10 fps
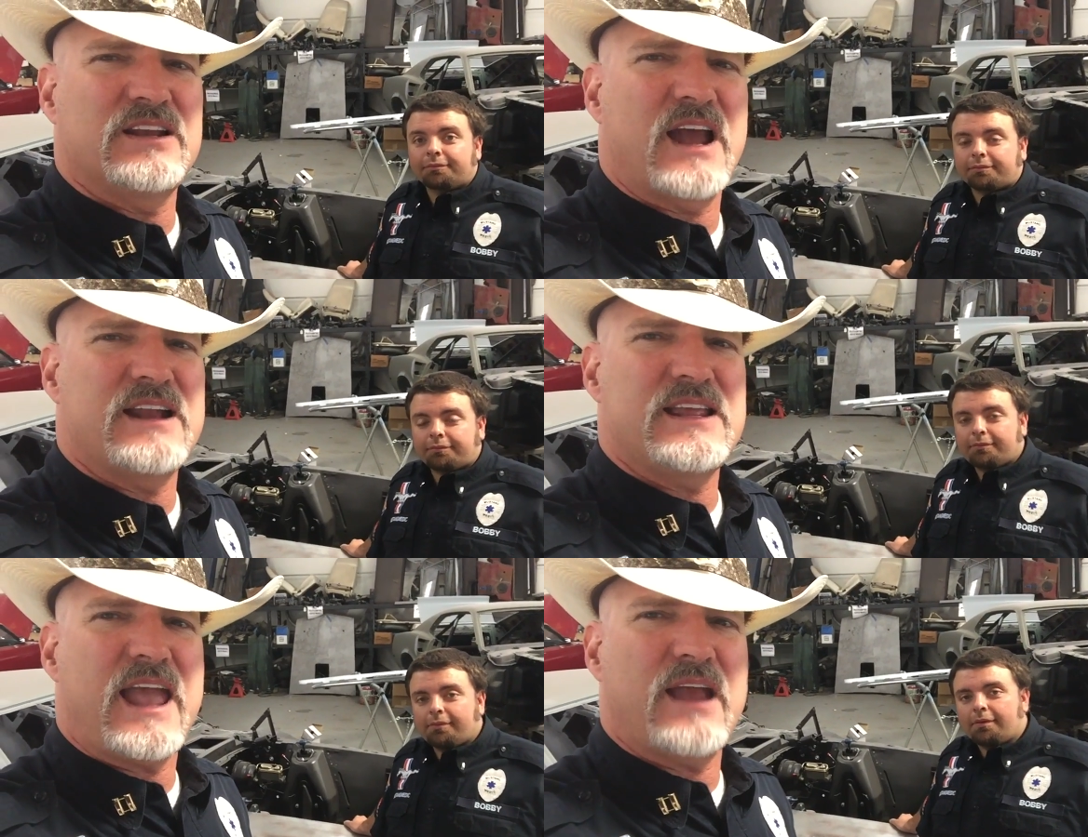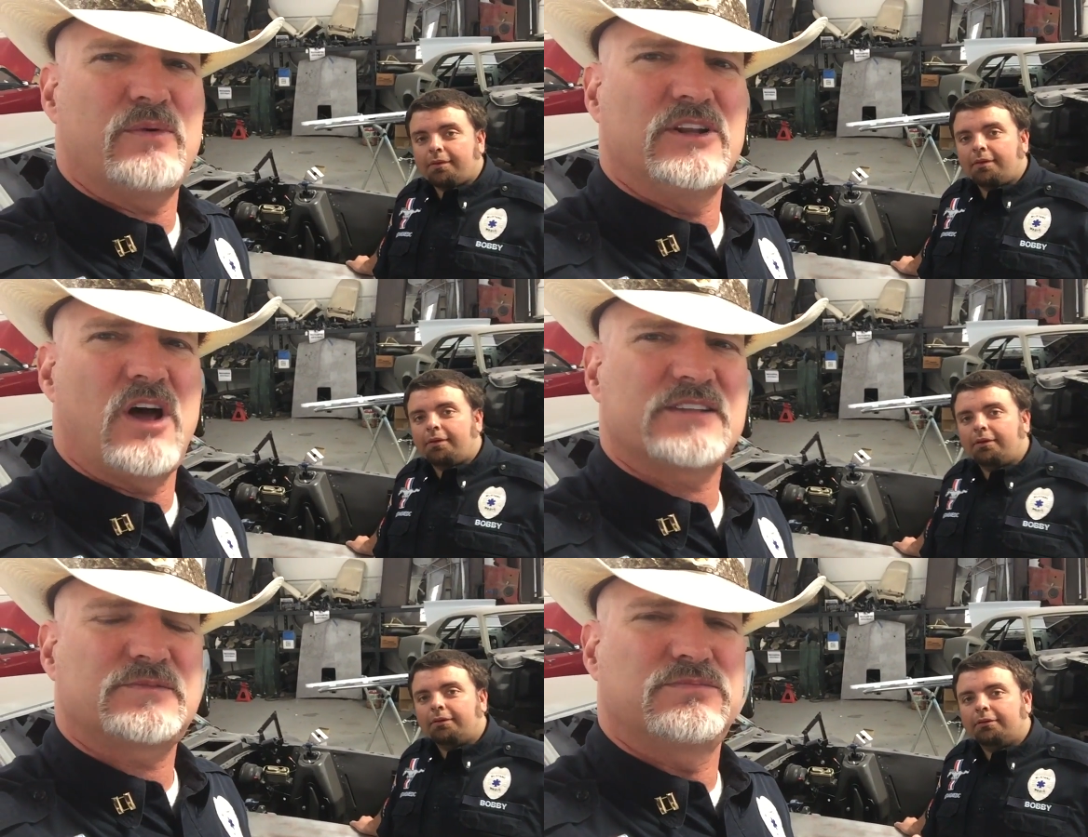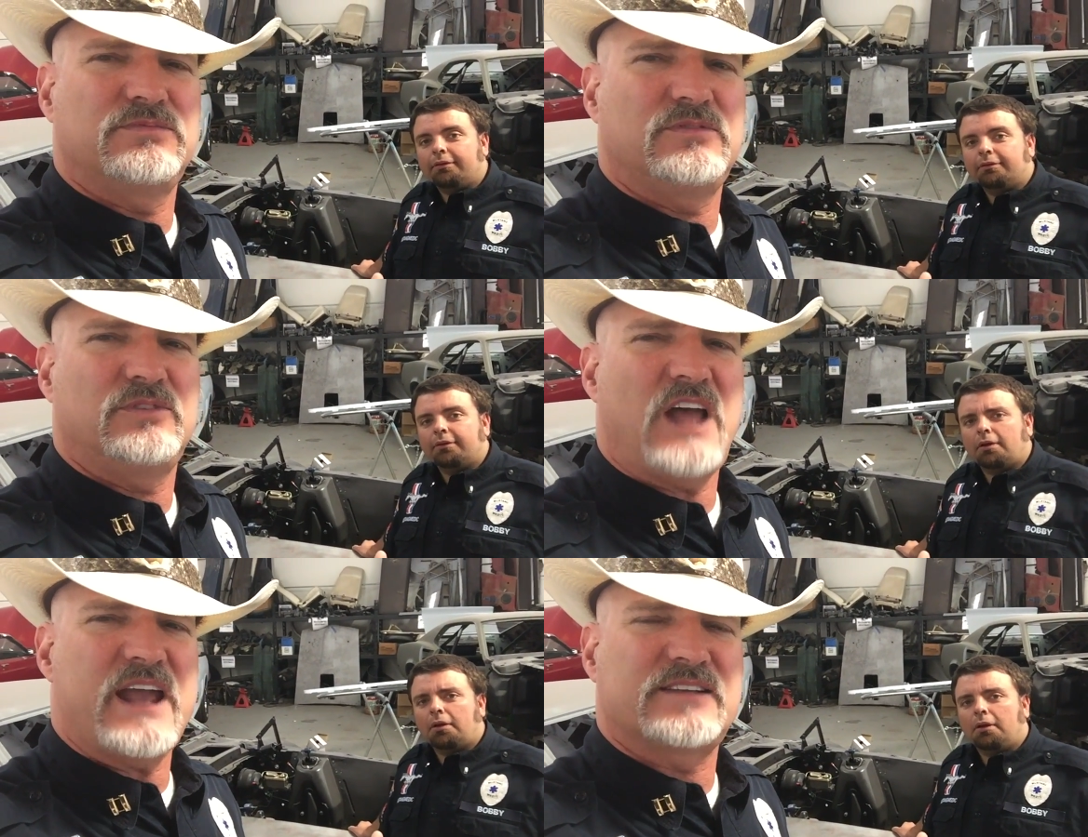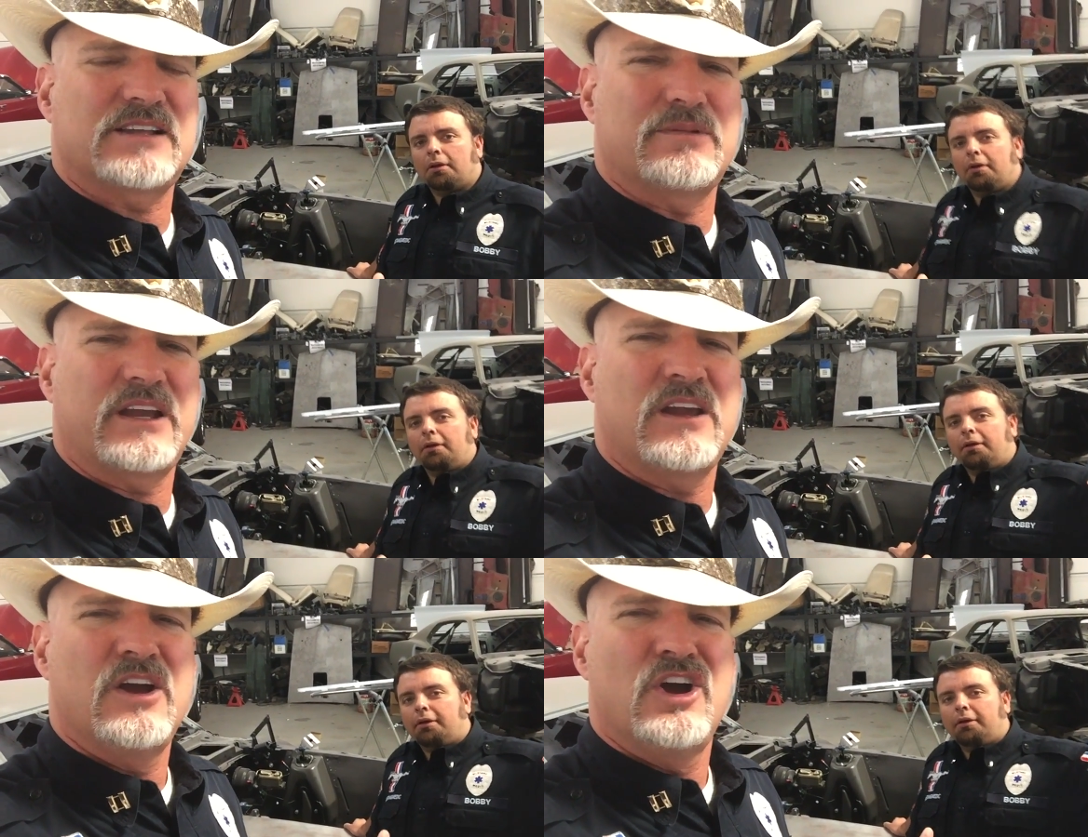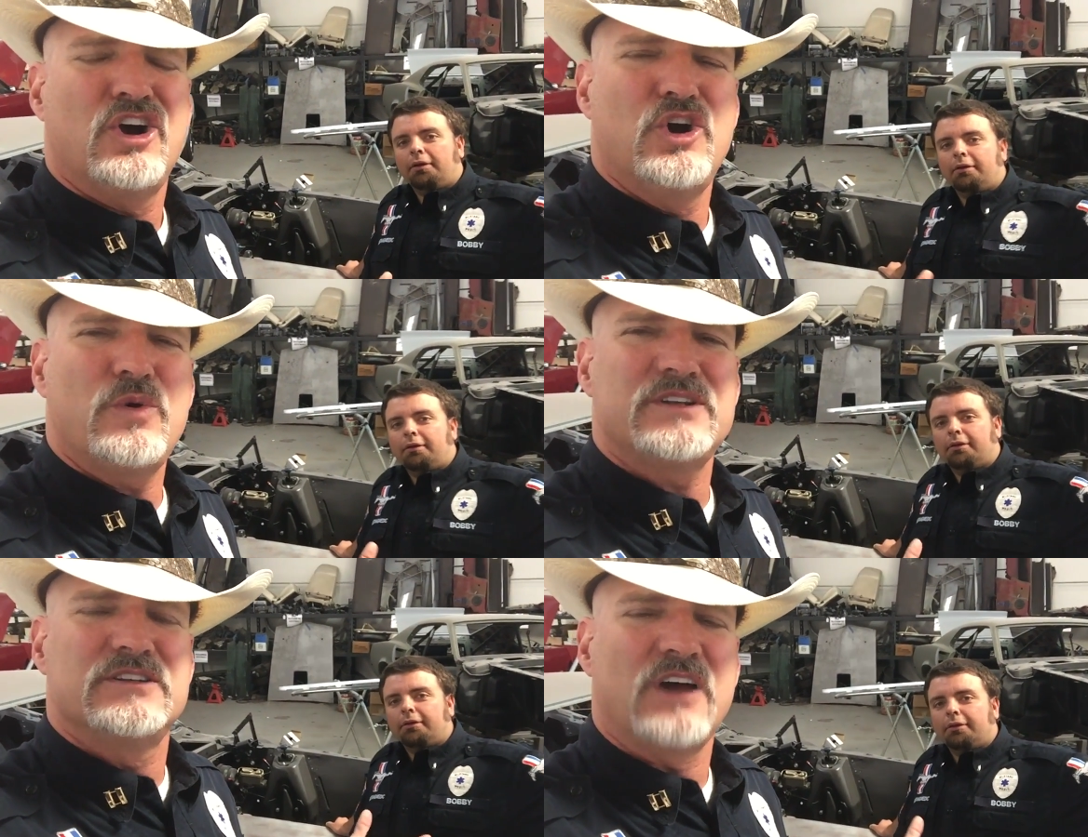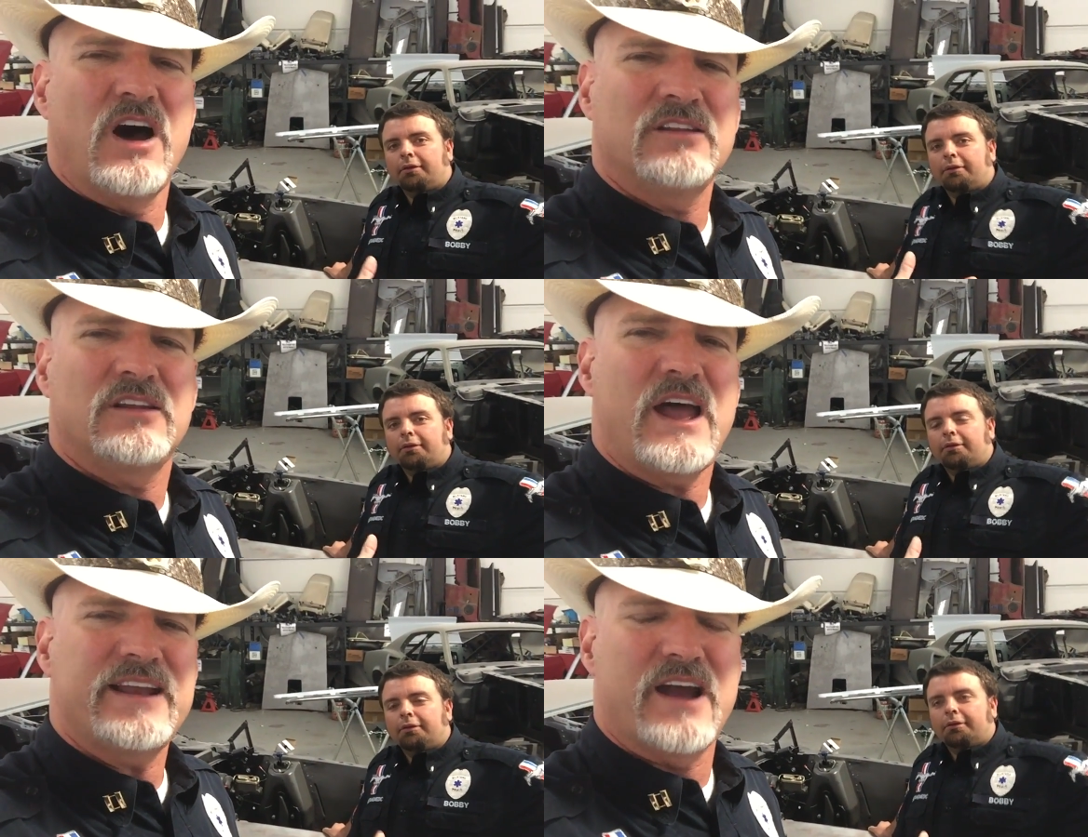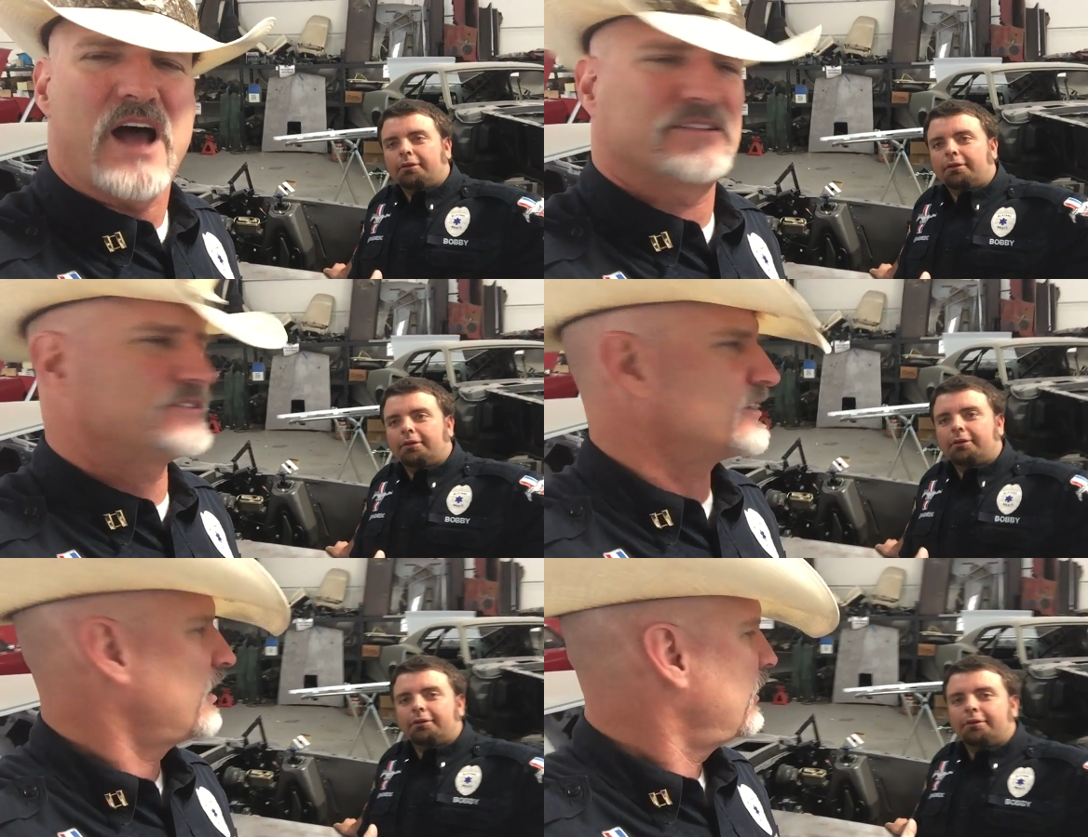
Speaker 1: ninety-eight. We lost likes. I'm like, who would unlike us?